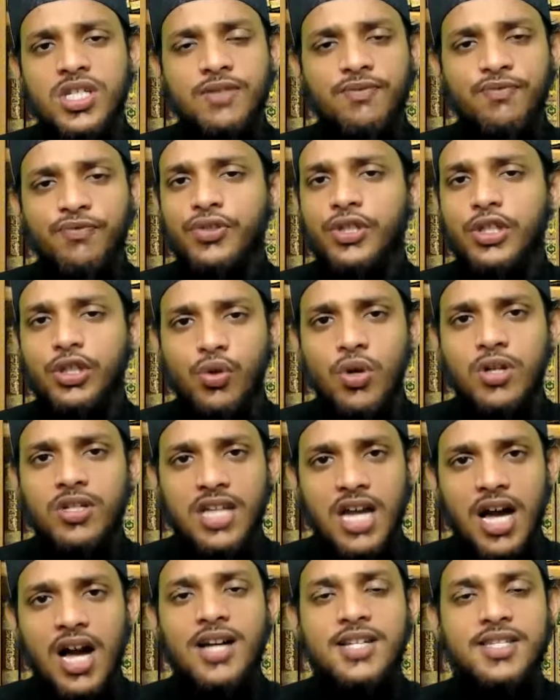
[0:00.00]
is frequently
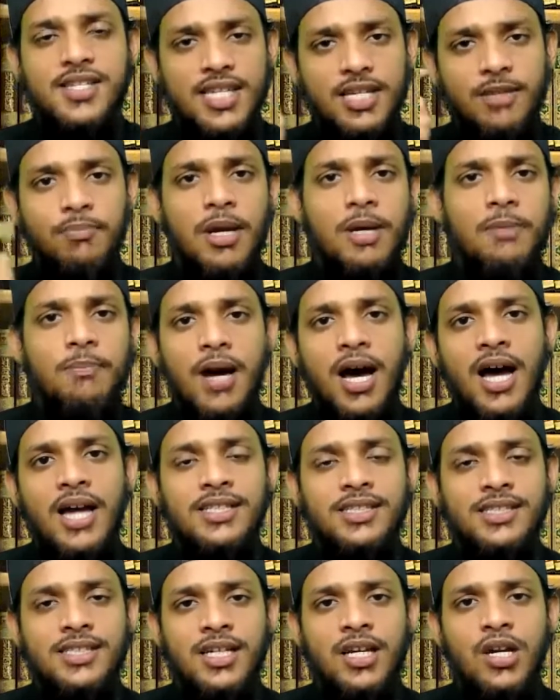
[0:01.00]
asked in my
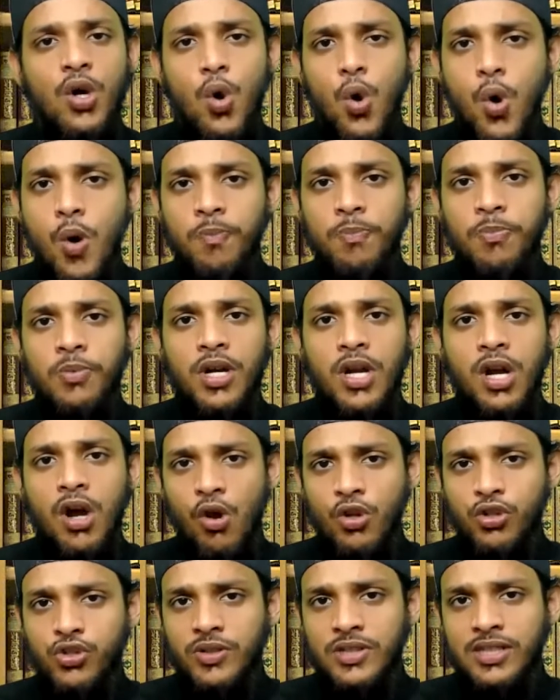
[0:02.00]
mind. Hope
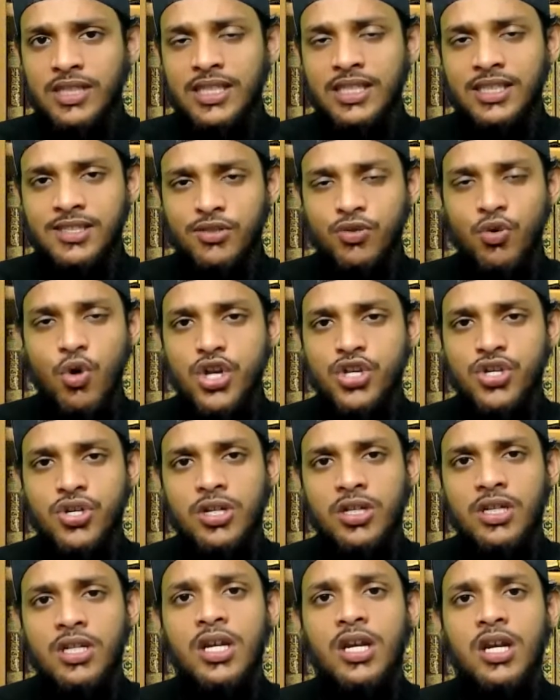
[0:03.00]
also this
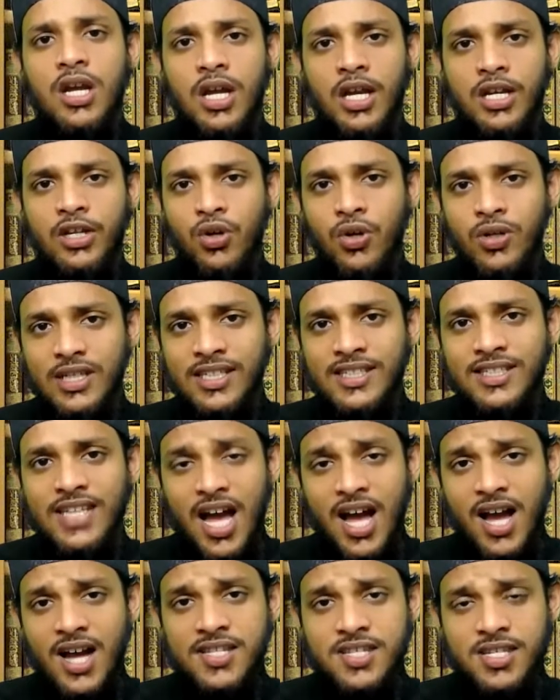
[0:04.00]
question is
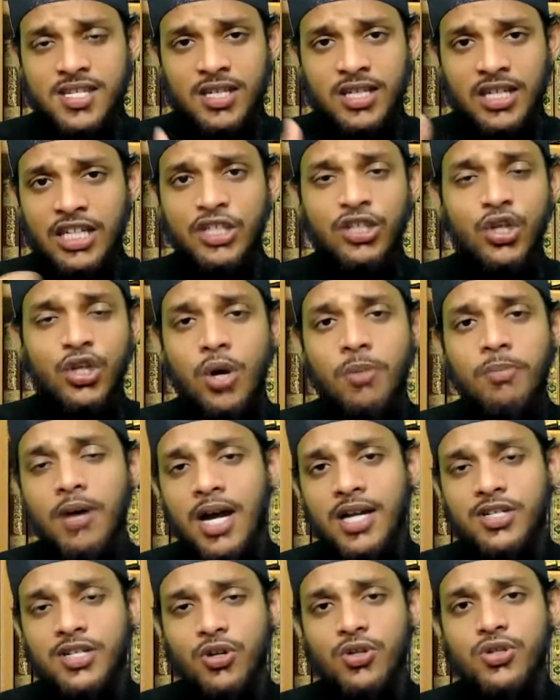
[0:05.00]
asked in your
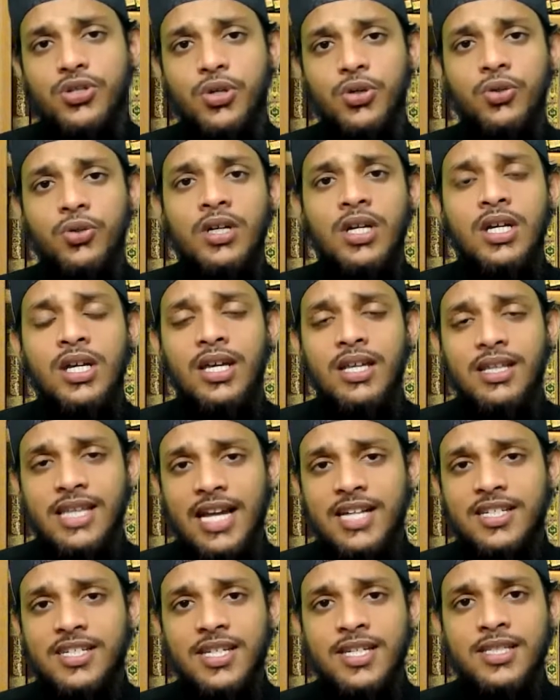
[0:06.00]
mind also.
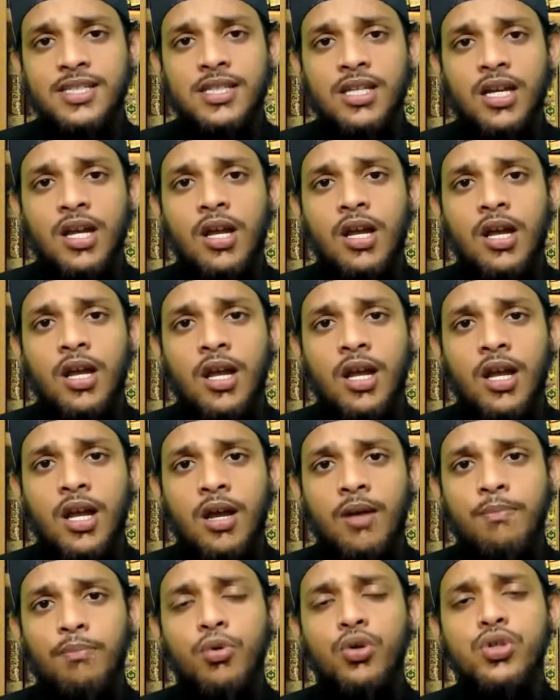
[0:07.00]
That is,
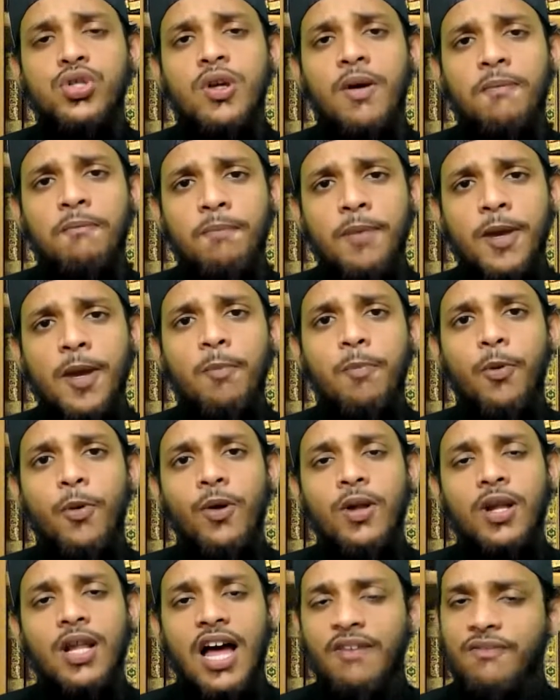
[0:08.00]
most of
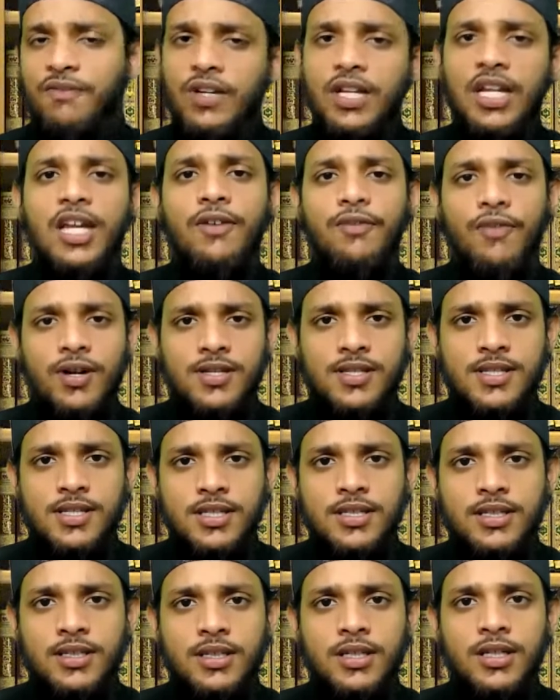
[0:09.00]
people are
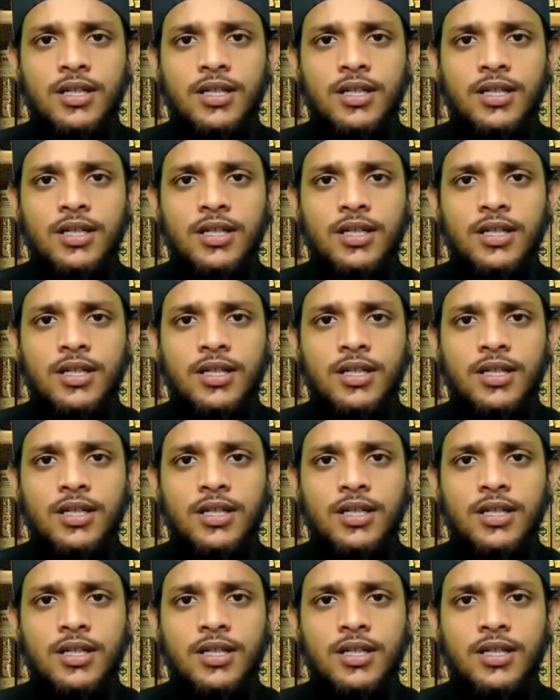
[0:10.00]
believers,